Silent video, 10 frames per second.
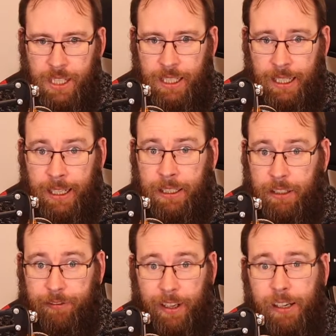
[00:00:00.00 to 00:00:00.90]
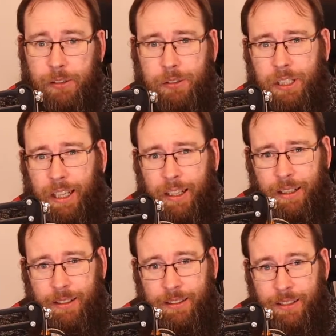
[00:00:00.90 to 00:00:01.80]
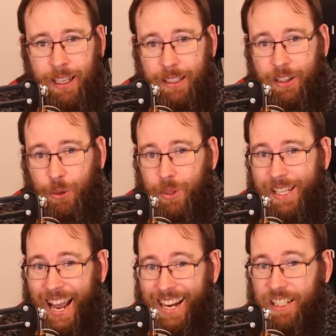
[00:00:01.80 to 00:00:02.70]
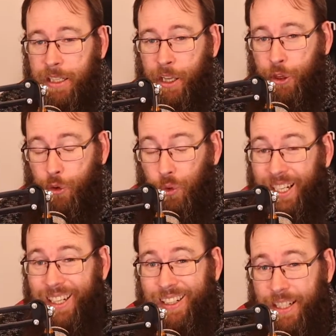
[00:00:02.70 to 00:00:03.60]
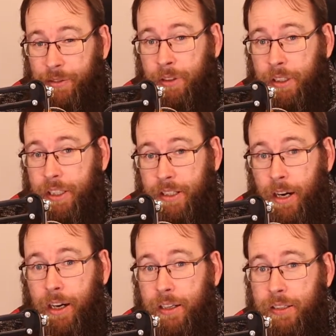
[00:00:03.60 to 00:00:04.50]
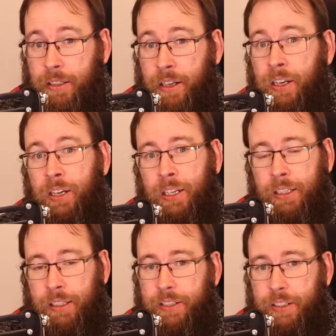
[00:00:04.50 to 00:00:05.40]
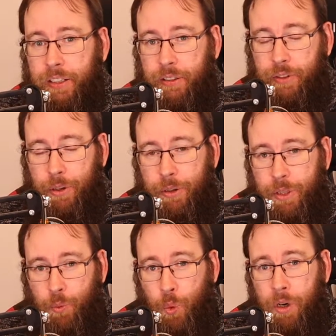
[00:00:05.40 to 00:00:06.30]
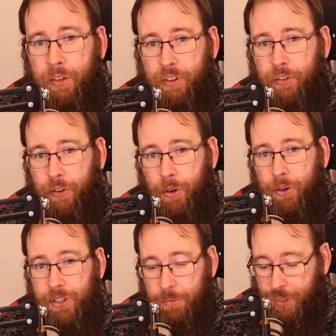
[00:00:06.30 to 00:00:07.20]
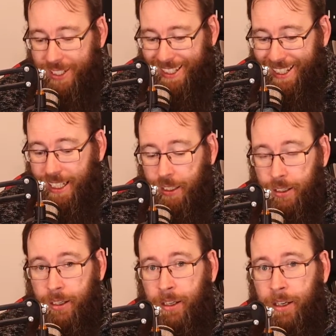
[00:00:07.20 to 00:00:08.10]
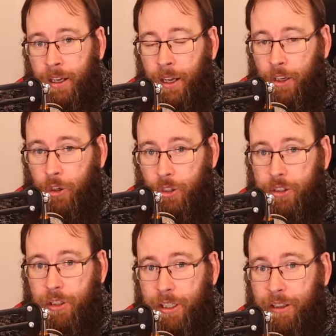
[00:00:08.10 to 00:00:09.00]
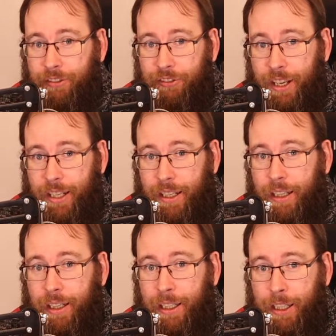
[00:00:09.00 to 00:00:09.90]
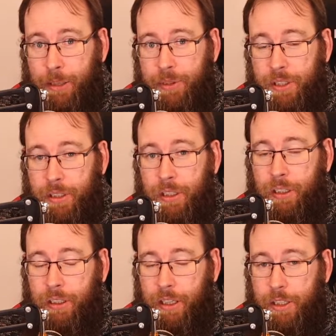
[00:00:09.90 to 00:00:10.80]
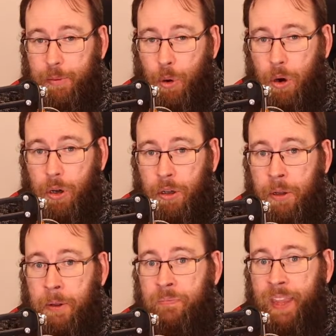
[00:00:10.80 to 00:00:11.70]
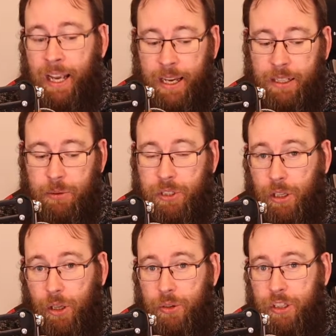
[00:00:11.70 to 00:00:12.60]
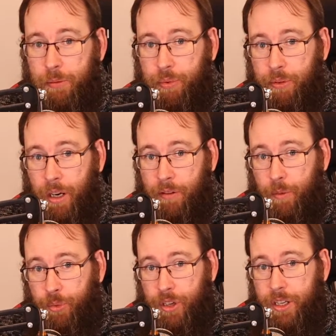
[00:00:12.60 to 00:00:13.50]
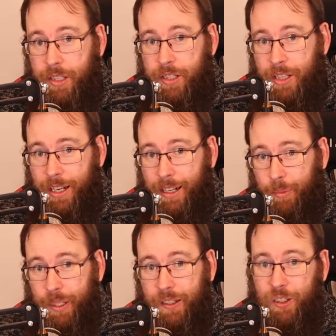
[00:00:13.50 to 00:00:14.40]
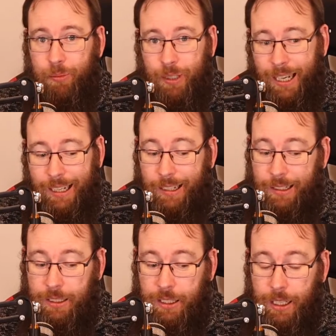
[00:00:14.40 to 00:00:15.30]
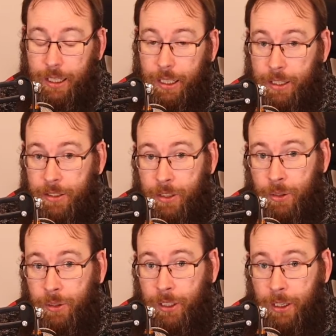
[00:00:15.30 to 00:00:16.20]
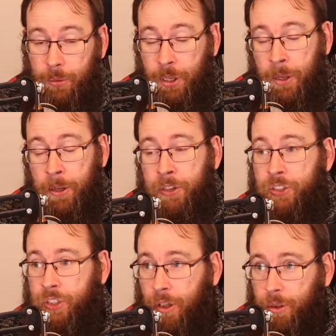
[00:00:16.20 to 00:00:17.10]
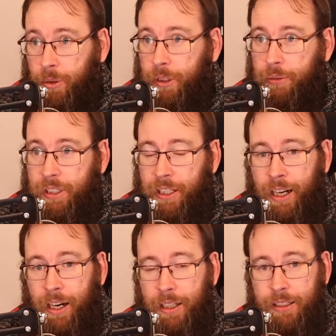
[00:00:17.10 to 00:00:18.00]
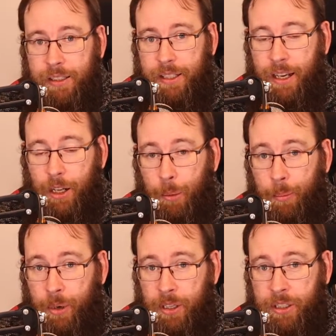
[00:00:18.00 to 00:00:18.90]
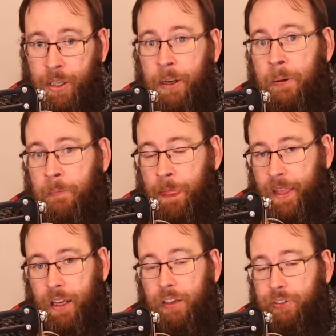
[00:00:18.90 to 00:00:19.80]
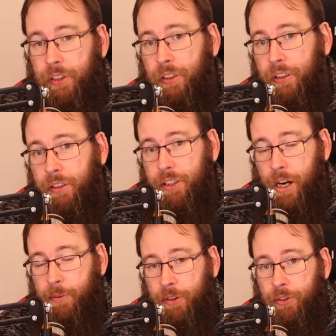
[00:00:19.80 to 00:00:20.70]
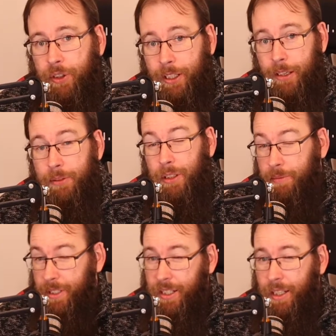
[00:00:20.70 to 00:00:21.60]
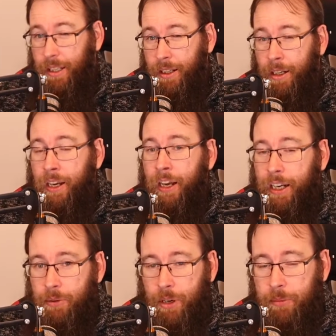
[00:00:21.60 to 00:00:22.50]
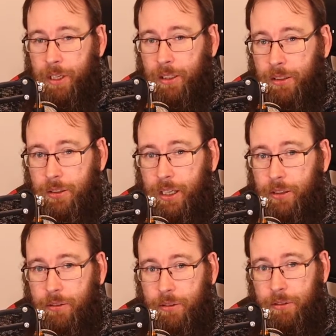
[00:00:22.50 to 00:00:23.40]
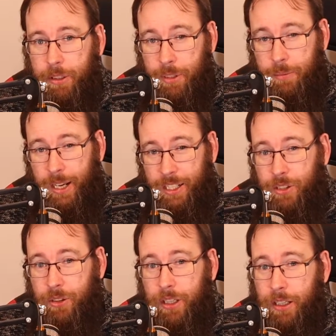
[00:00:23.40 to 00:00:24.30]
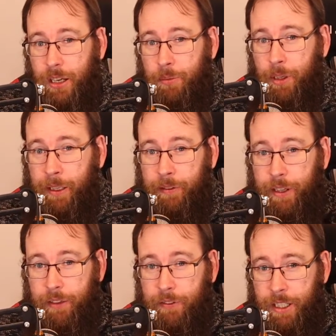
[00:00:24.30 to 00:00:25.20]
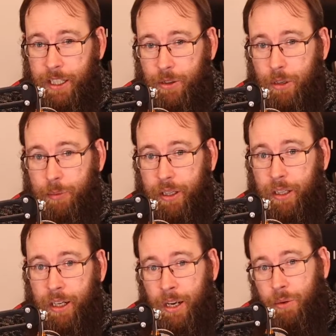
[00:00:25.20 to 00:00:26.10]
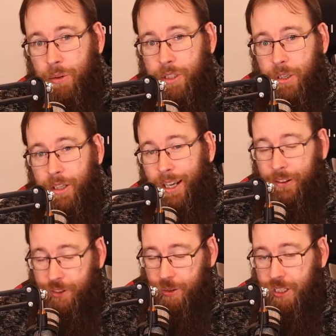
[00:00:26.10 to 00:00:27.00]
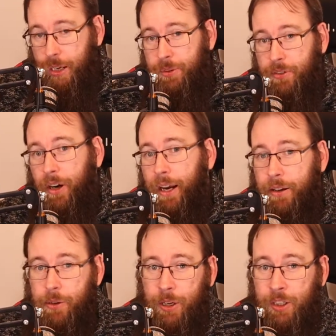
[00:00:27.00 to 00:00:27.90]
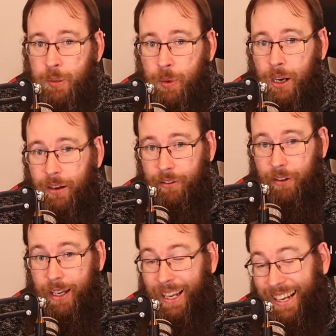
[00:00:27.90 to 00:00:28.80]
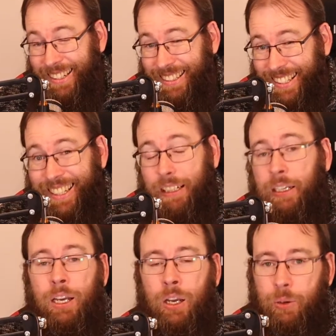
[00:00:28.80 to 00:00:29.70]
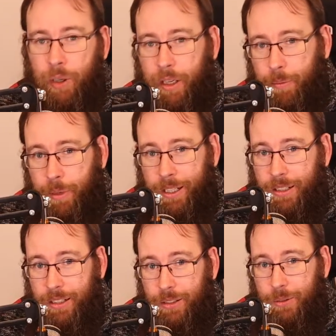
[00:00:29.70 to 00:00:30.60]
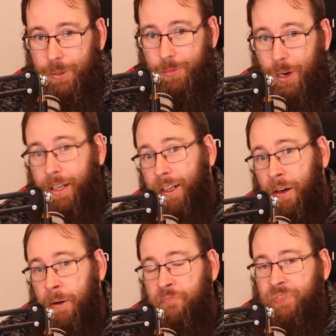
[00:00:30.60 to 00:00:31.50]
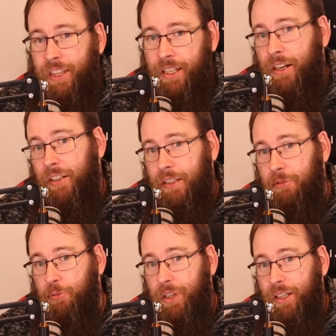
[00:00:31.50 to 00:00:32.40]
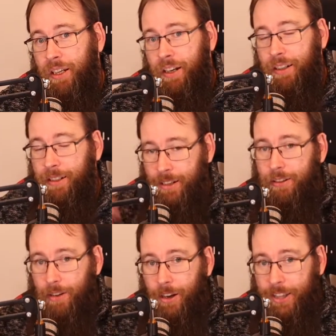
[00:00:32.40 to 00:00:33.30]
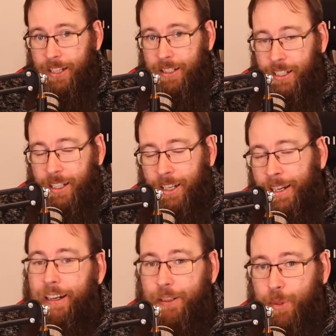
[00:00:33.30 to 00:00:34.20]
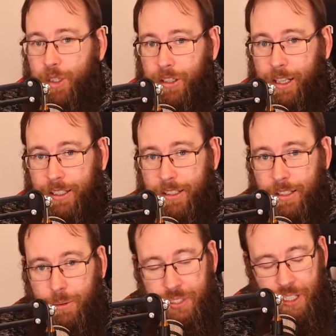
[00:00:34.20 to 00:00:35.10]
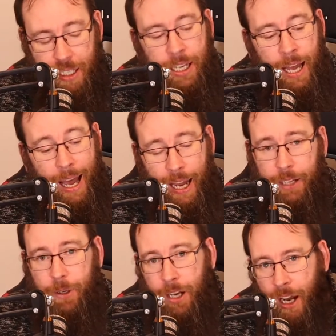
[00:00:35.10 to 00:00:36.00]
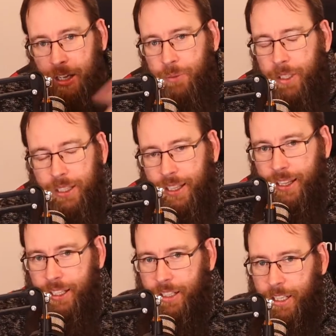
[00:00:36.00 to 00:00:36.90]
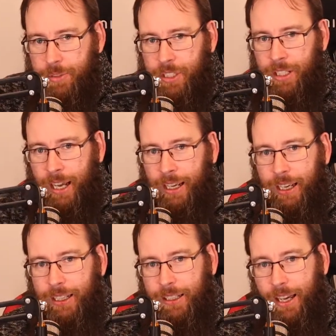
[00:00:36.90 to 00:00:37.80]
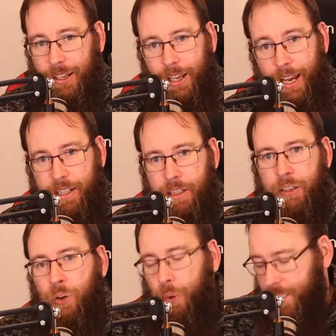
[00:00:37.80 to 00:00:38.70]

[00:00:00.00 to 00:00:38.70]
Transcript: and I found that there was actually 3 different guitars listed in the photos, and one of the photos in particular looked like a fake Gibson Les Paul, and it was a close-up of a bridge and a pickup and a control knob, so it was kind of hard to tell. But if you're shopping for a Gibson in particular and you want to be on the lookout, you want to make sure that you're not buying a fake. Video up here will show you a few tips for how you can spot a fake, and indeed what I appeared to be buying did not seem to be authentic, as Mr. Agnesi would say. Anyway, on with the Gibson collection with